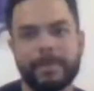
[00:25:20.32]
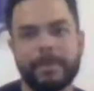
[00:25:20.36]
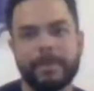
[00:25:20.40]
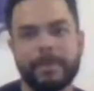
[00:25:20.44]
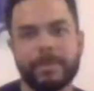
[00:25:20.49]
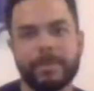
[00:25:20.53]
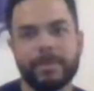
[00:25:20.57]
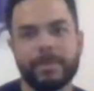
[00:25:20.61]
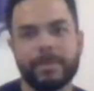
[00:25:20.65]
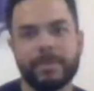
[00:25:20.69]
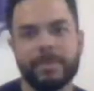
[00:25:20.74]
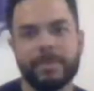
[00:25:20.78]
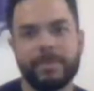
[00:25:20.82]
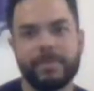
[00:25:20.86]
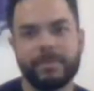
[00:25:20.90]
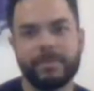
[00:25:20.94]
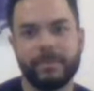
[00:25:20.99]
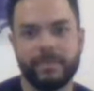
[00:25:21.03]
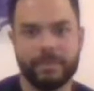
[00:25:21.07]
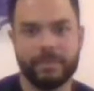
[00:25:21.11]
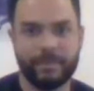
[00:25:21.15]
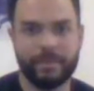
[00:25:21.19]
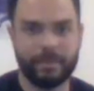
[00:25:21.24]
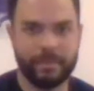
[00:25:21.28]

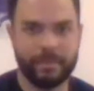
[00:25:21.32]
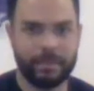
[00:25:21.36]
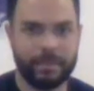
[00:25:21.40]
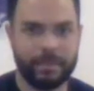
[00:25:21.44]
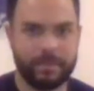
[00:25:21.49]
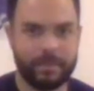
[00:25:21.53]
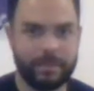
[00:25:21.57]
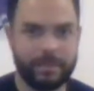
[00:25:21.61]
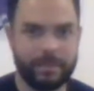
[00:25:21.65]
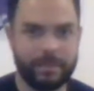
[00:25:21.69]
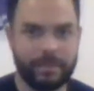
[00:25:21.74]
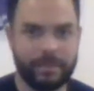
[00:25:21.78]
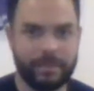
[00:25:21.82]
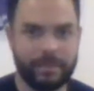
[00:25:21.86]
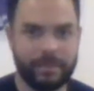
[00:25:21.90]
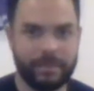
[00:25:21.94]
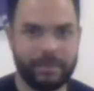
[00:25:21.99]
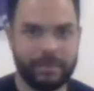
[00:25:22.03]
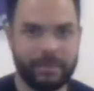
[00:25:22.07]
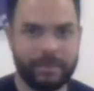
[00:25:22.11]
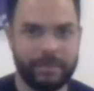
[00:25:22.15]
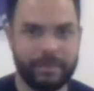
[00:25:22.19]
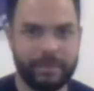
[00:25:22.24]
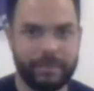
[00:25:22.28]

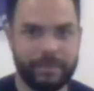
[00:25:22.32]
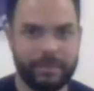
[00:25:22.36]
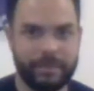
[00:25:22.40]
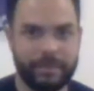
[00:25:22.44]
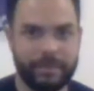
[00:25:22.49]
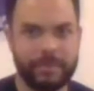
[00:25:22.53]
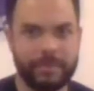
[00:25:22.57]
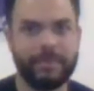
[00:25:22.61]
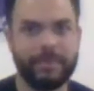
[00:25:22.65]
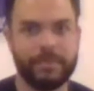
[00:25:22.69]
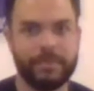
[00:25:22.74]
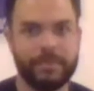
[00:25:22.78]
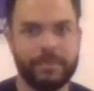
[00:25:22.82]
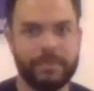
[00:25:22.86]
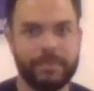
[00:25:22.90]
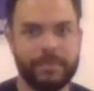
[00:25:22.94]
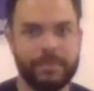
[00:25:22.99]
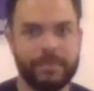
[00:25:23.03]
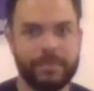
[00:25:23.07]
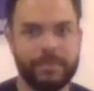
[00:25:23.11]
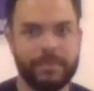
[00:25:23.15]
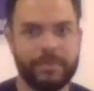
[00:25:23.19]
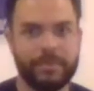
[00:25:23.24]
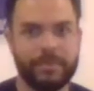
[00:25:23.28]

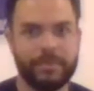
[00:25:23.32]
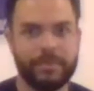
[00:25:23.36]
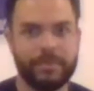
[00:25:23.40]
The person shown says nothing.